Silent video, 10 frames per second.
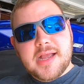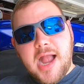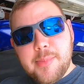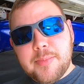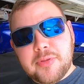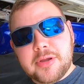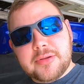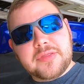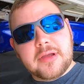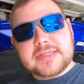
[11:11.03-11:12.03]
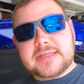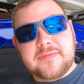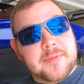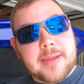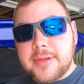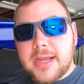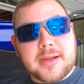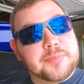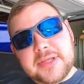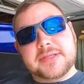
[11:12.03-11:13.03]
Comment below your thoughts if maybe I
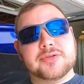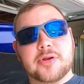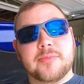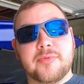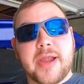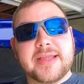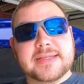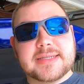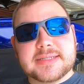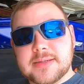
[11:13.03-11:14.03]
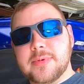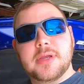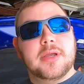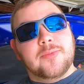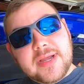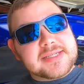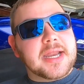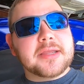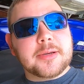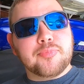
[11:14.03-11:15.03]
completely screwed up my ranking system, ways that
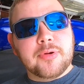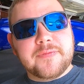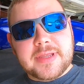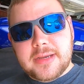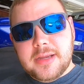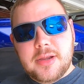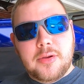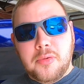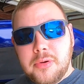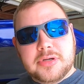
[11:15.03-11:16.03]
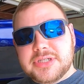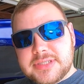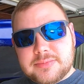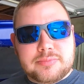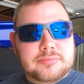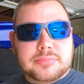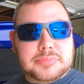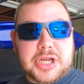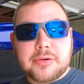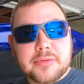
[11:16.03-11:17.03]
I could improve it, or just
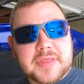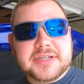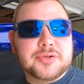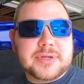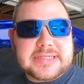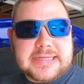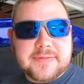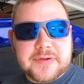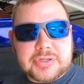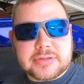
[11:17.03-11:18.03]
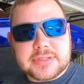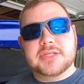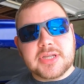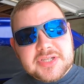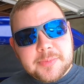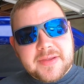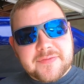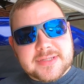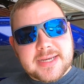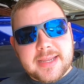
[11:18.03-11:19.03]
general things you want to see in the future. So that's going to be it
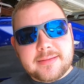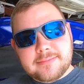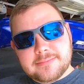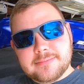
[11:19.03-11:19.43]
for today.